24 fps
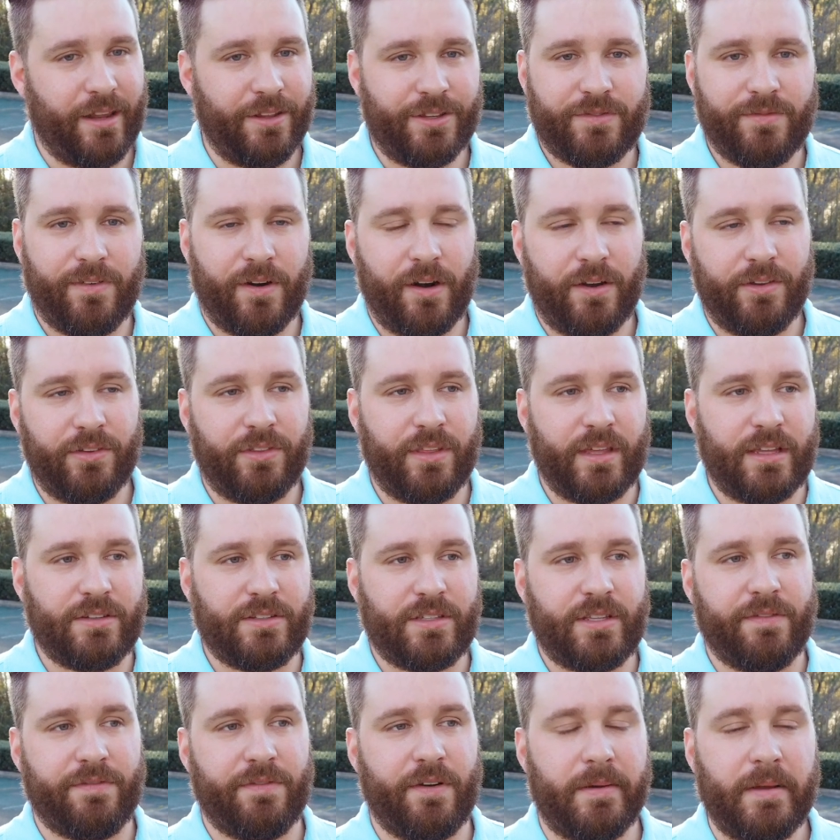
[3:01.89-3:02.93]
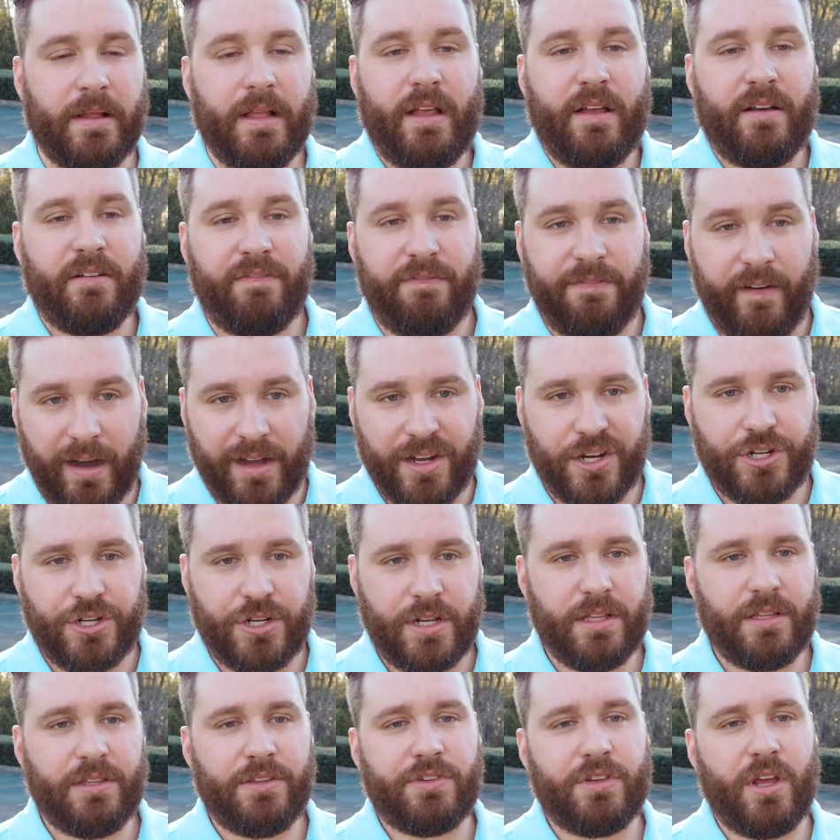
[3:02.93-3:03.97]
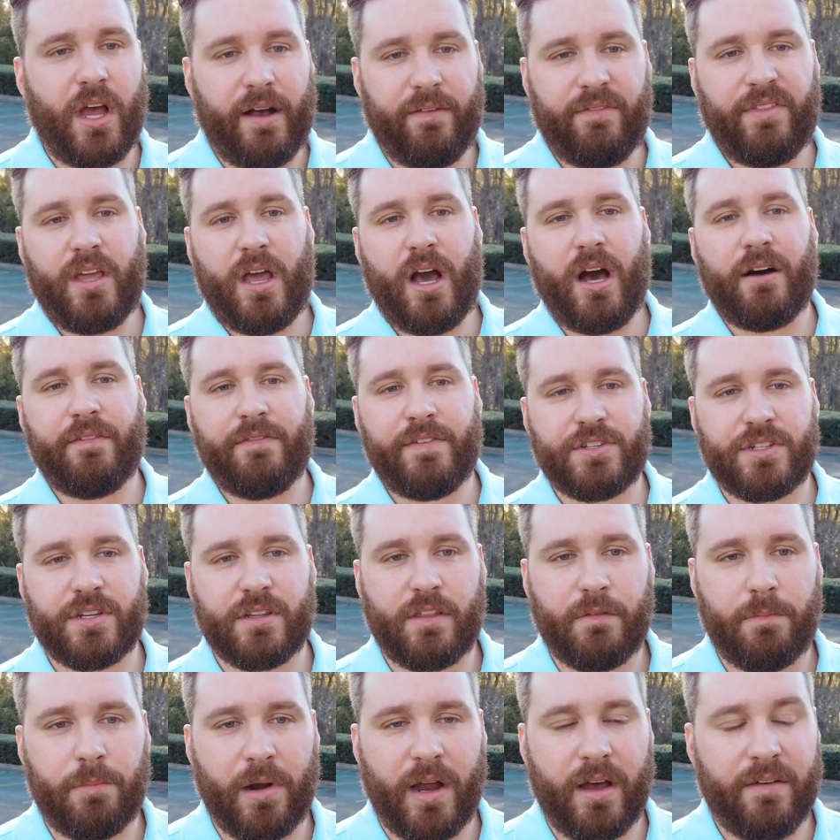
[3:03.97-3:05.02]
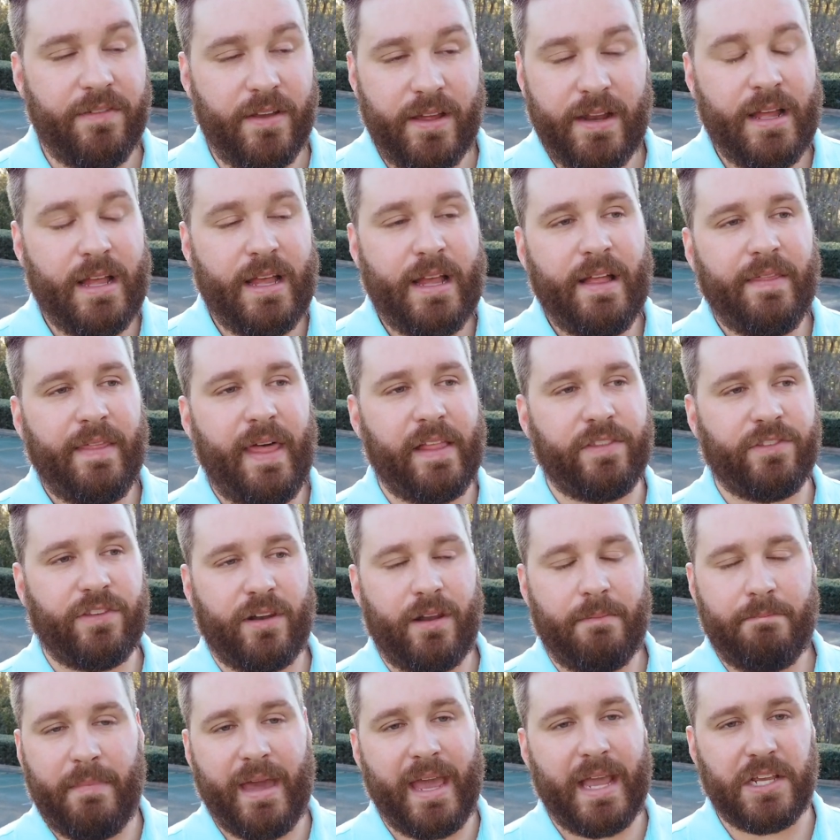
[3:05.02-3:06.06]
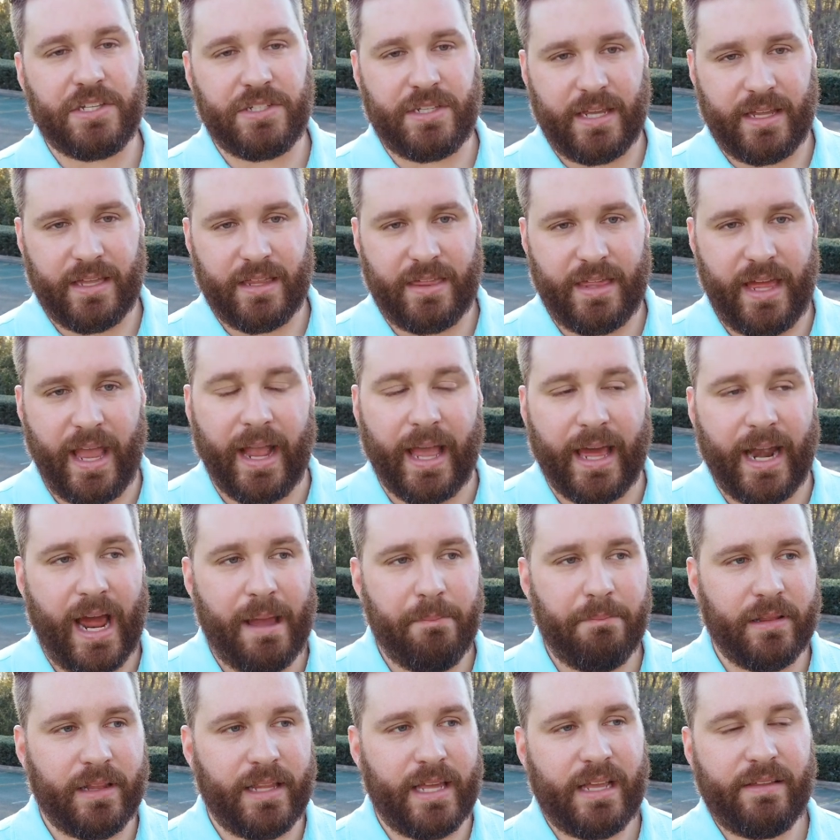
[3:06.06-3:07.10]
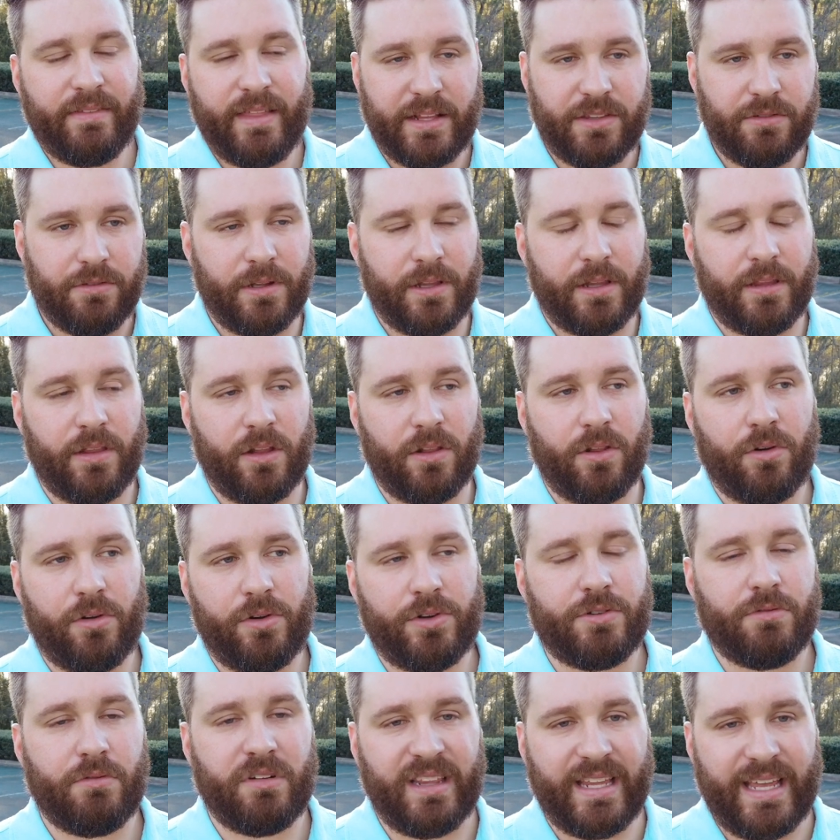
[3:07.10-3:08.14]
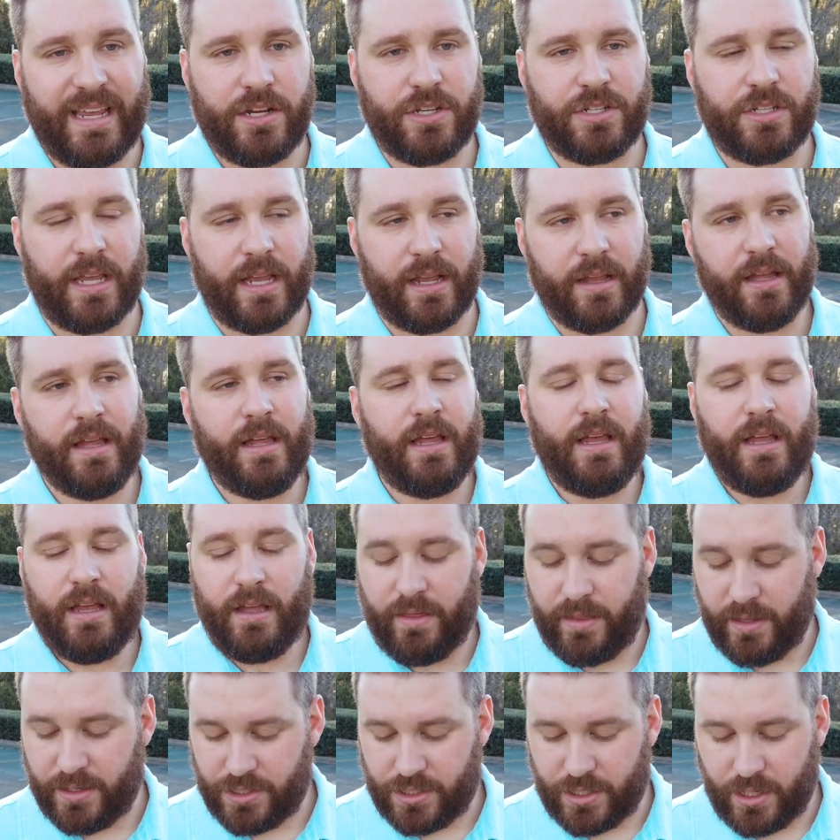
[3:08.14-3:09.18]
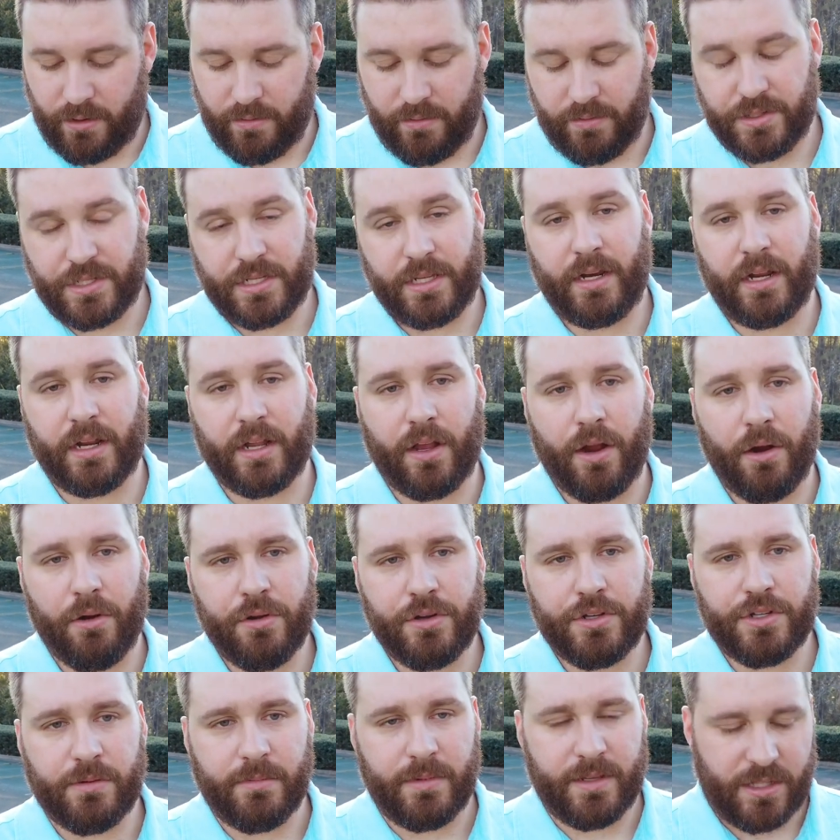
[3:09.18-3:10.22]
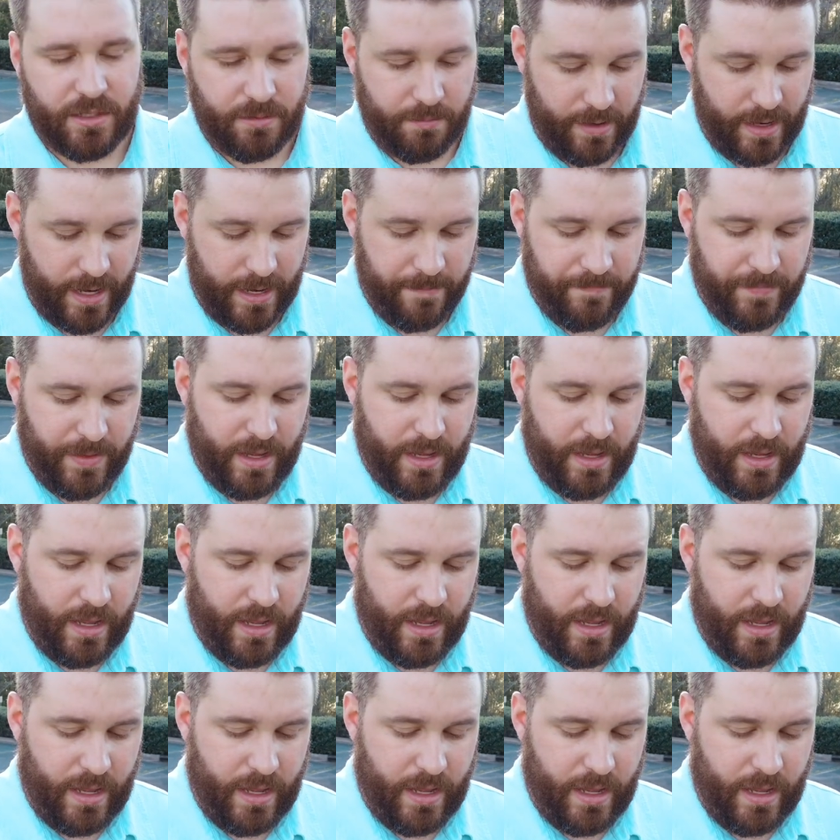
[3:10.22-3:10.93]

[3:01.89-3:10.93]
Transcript: in as far as these different functions of the office of the prophet. That's an amazing thing. And I believe that's what the Lord's releasing this year. It was an encouragement to me.